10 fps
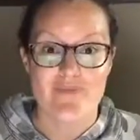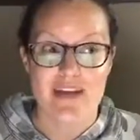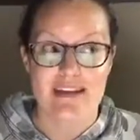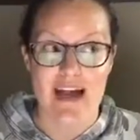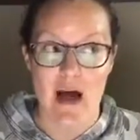
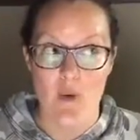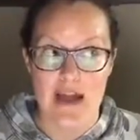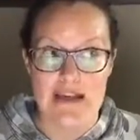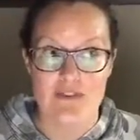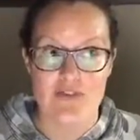Now
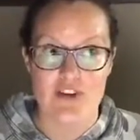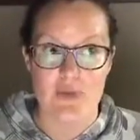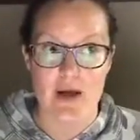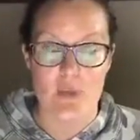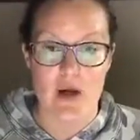I can
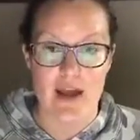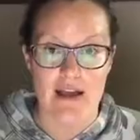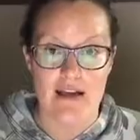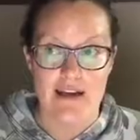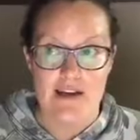feel my
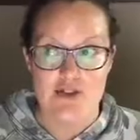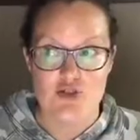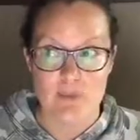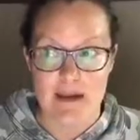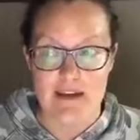way
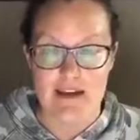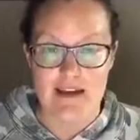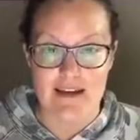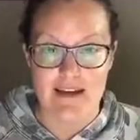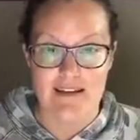to
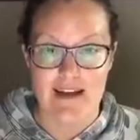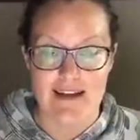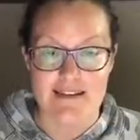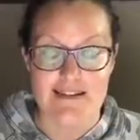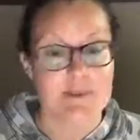making
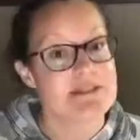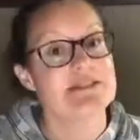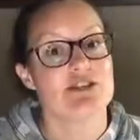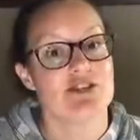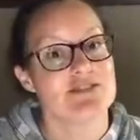like some
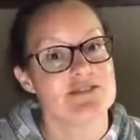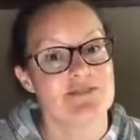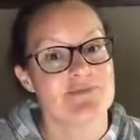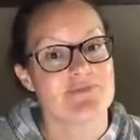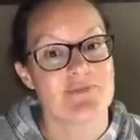
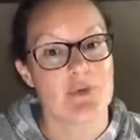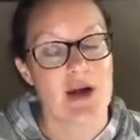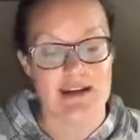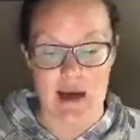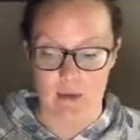decisions,
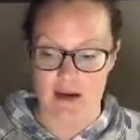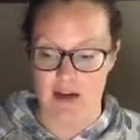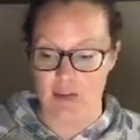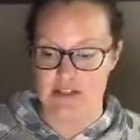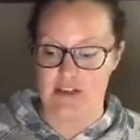right? Now I
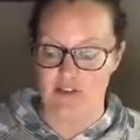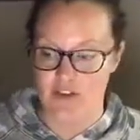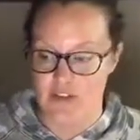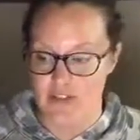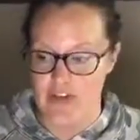can almost like
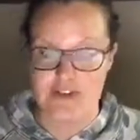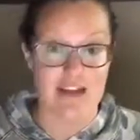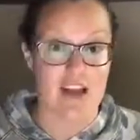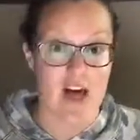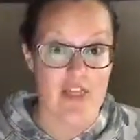feel that there's
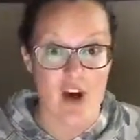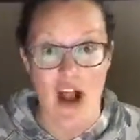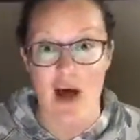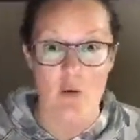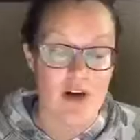
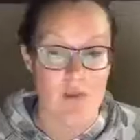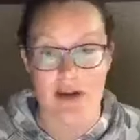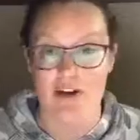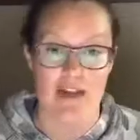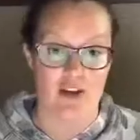another outcome
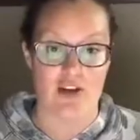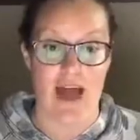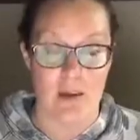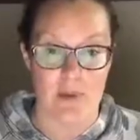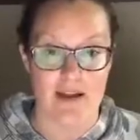here that could
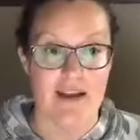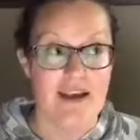happen.